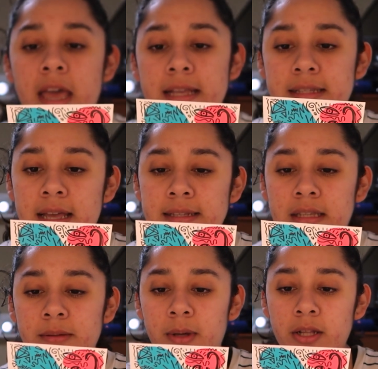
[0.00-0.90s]
It says,
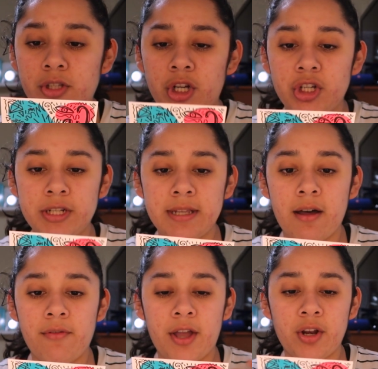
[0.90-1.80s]
this month, turn
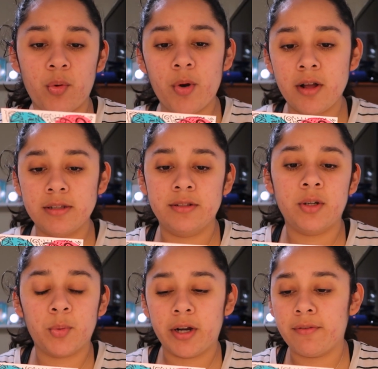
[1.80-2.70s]
yourself and your world
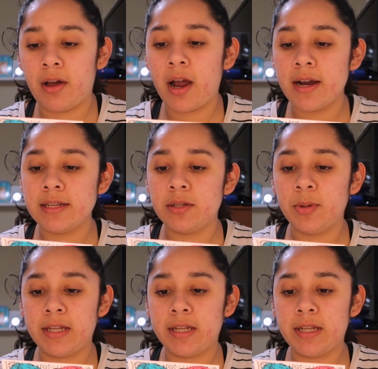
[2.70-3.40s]
into a work of art.